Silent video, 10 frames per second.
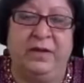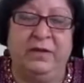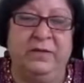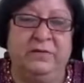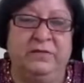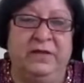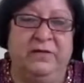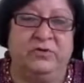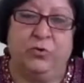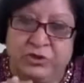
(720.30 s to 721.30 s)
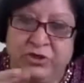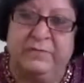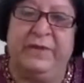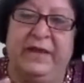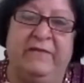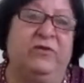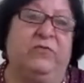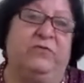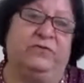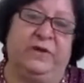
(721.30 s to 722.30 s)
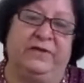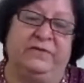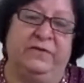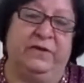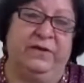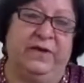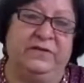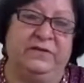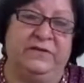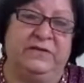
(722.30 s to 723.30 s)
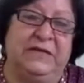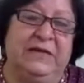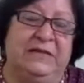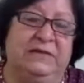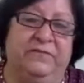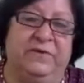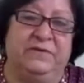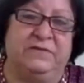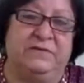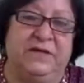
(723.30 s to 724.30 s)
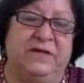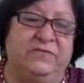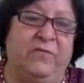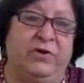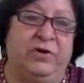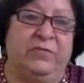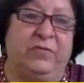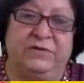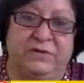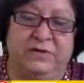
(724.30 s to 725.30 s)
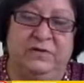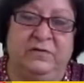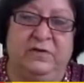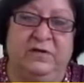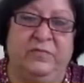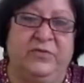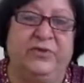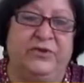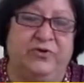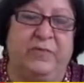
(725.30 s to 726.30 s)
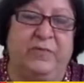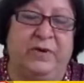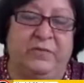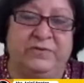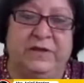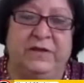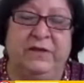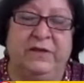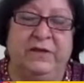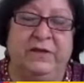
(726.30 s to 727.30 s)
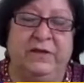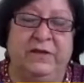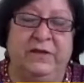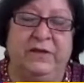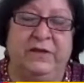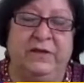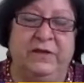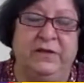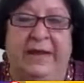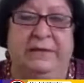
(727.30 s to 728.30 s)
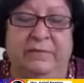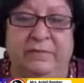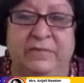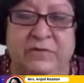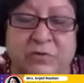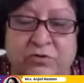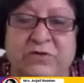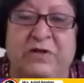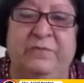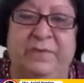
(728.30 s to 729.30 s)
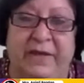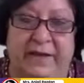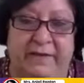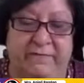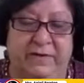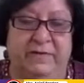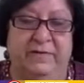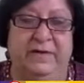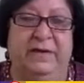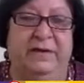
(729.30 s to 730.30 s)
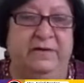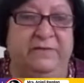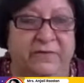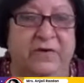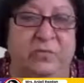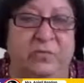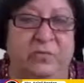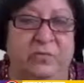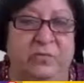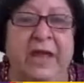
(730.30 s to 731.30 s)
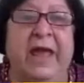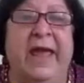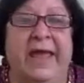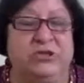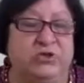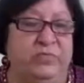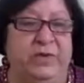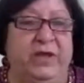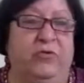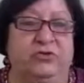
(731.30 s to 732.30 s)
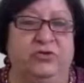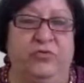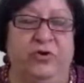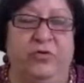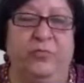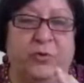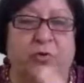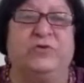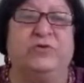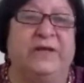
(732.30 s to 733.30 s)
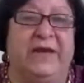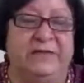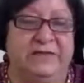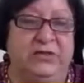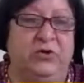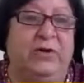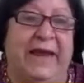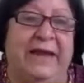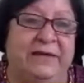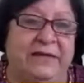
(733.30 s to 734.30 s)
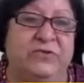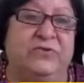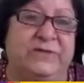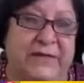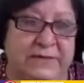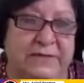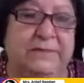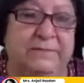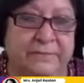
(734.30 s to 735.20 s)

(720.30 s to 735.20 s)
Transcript: their social behavior also has a distinct difference, change from what it was before the trauma was there. So that social behavior in a different way has to be also pro society, not anti society.